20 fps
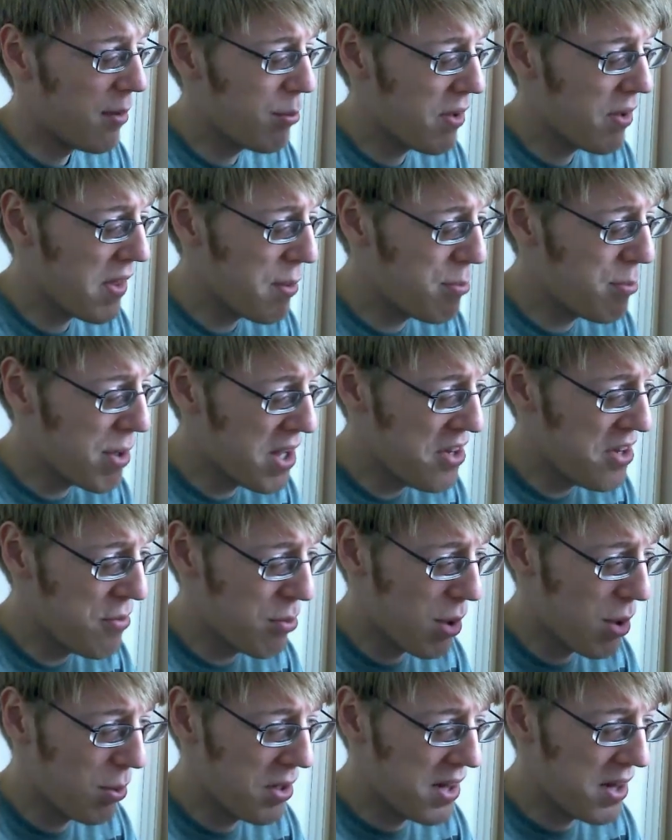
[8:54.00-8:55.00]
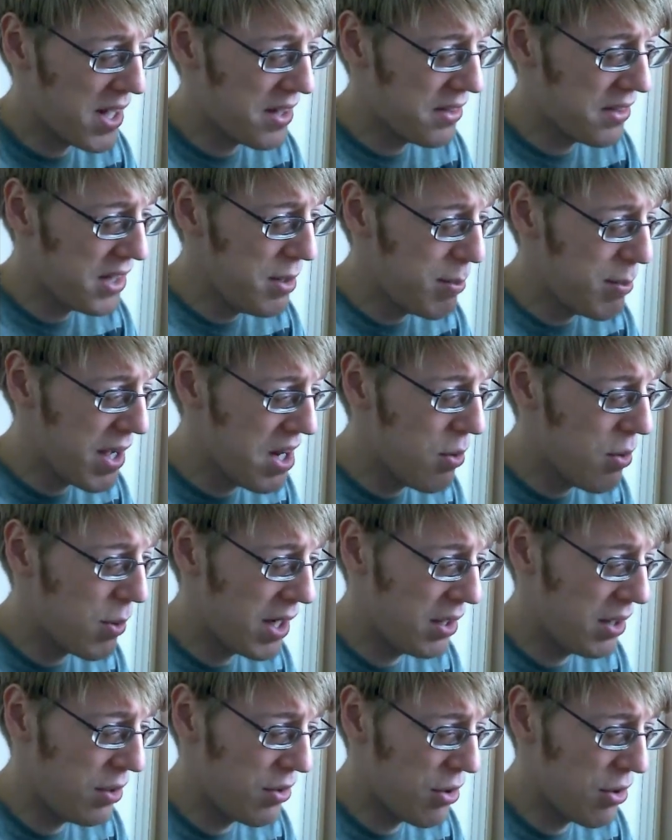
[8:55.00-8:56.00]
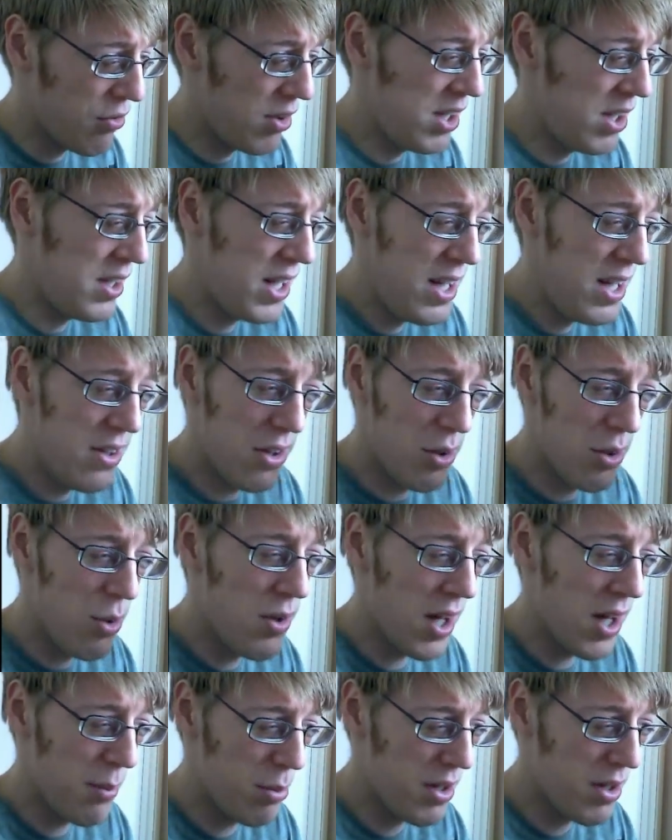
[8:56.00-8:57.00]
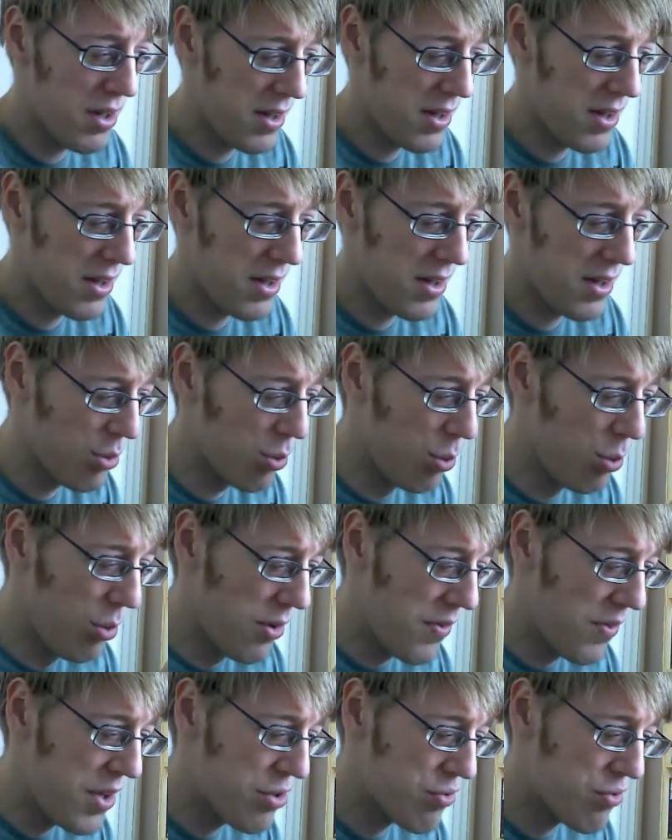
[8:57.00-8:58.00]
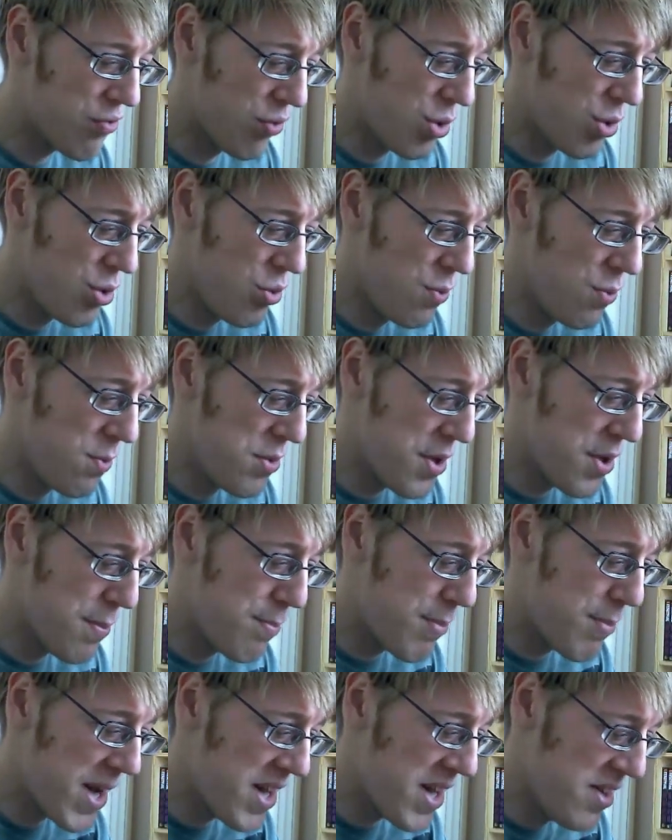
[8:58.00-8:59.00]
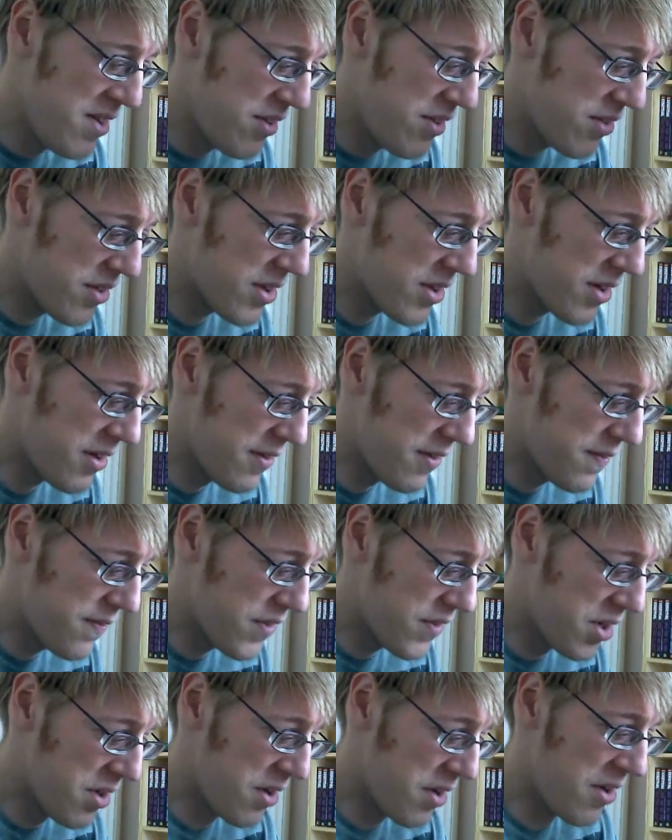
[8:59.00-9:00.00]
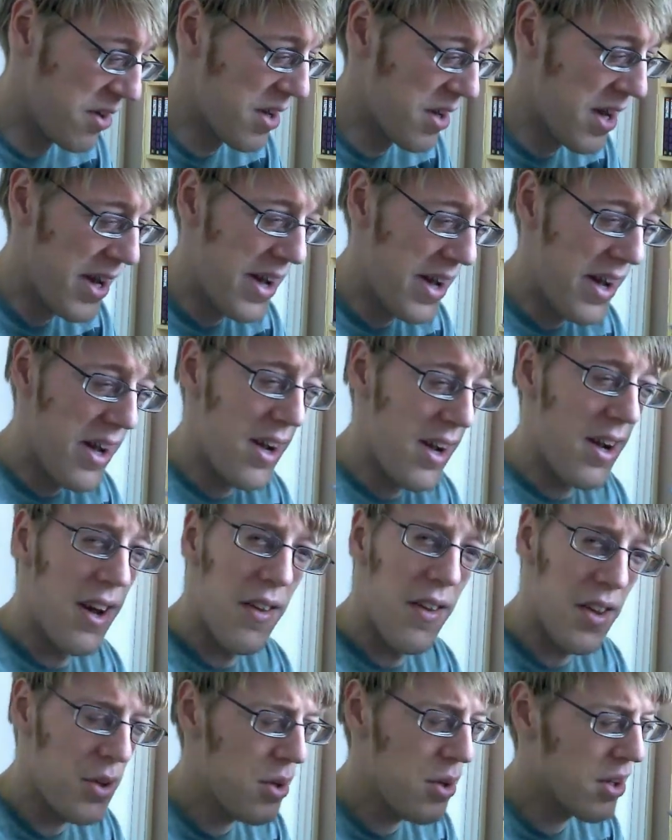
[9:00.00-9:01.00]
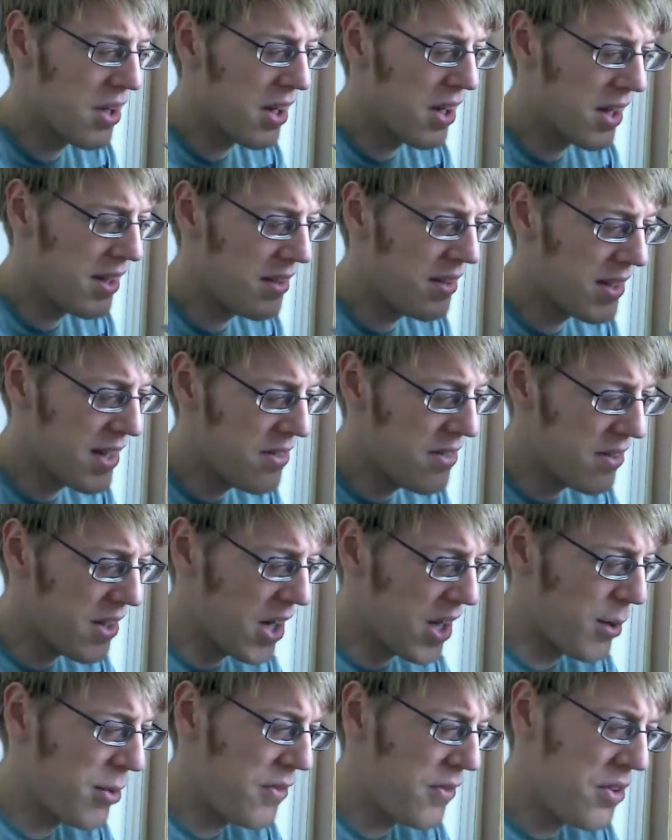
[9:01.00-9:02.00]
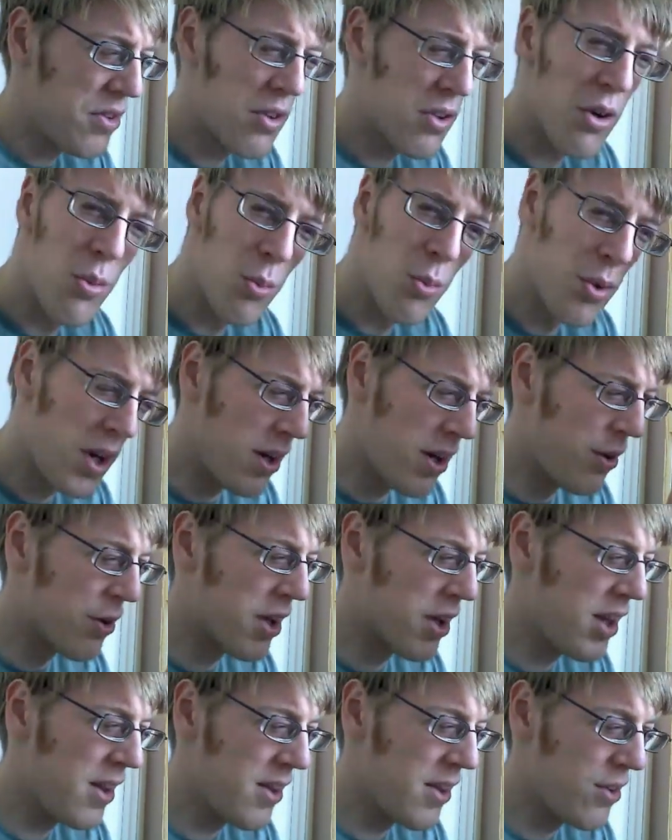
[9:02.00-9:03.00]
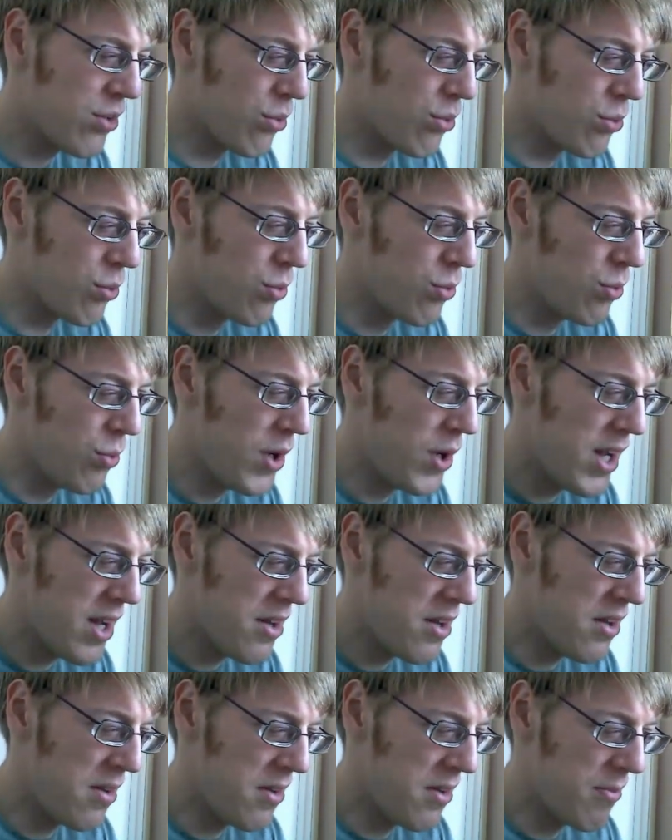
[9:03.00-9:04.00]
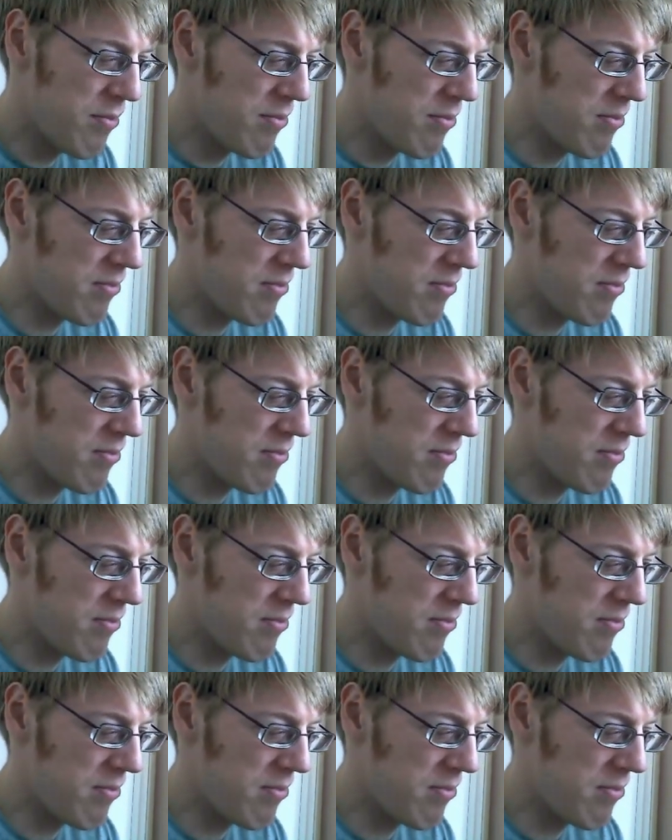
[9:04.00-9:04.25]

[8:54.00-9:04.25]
But they bend probably that deep anyway, and you don't really need to do that. But there's all of this room to bend stuff, and you can condense it up if you don't want it looking this all weird and